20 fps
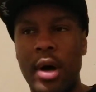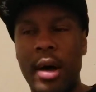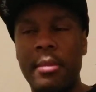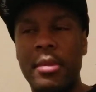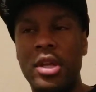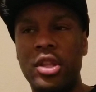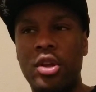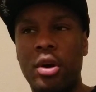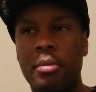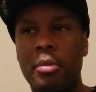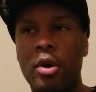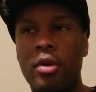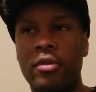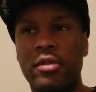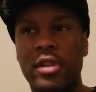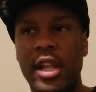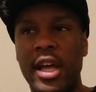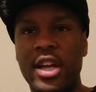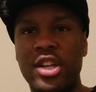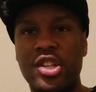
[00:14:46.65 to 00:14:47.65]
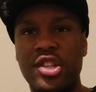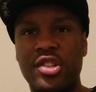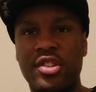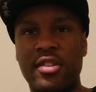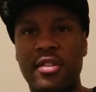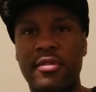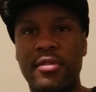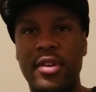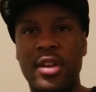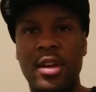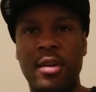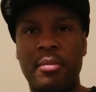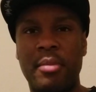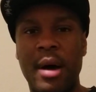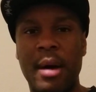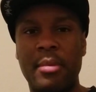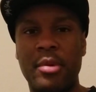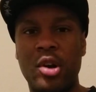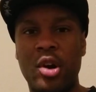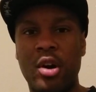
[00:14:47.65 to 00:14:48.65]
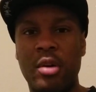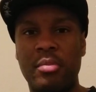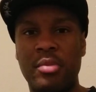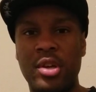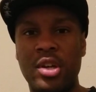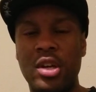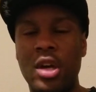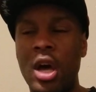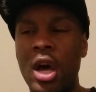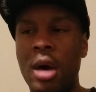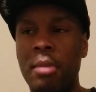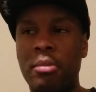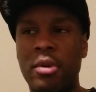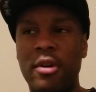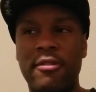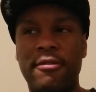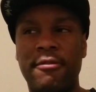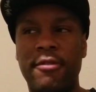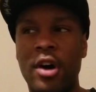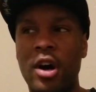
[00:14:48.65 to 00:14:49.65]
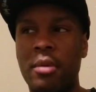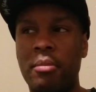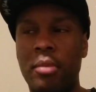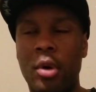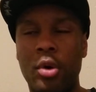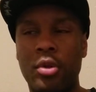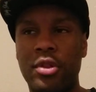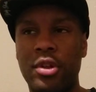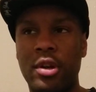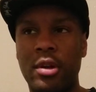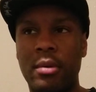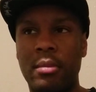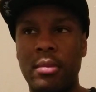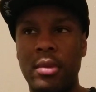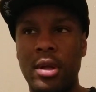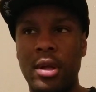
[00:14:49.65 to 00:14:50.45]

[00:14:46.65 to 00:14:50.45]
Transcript: I mean, they're both legends of hip-hop and R&B, but fuck both of them